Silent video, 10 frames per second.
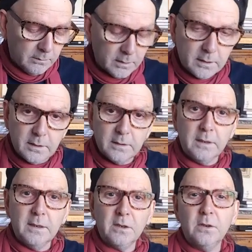right? And
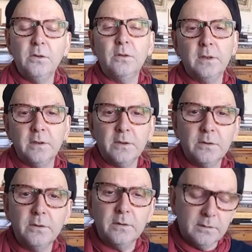they occur in a
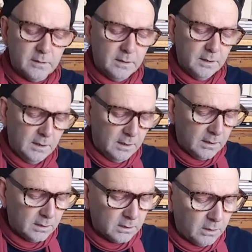certain
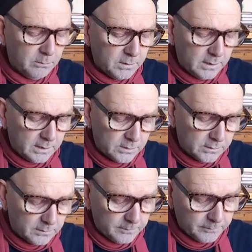
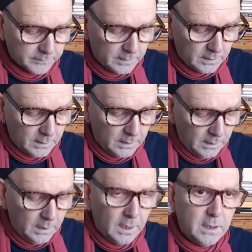combination.
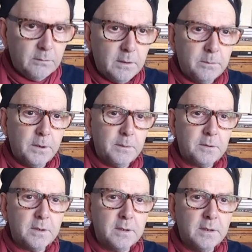Anyway,
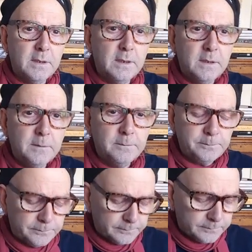perhaps the
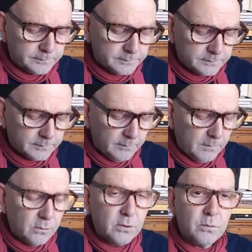
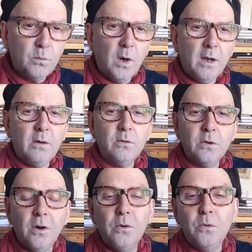most well
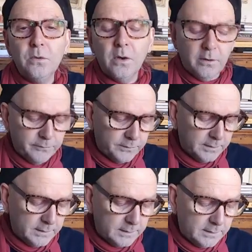known of
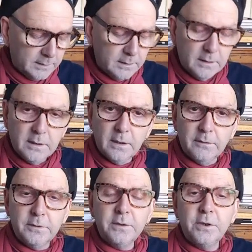the
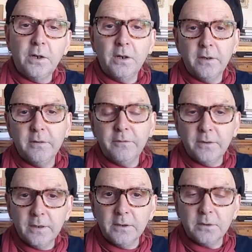giant
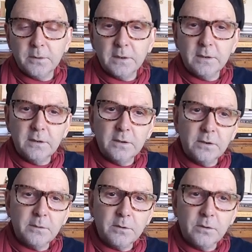figures within the
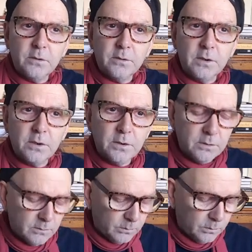Egyptian
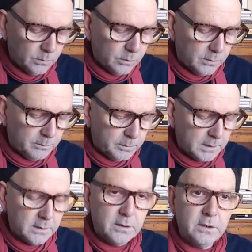tradition would
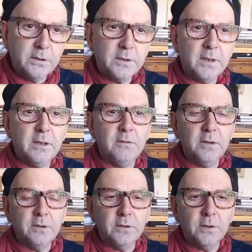be the
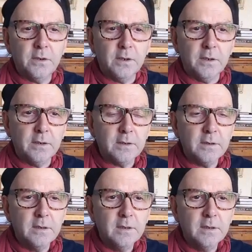Osirian giant.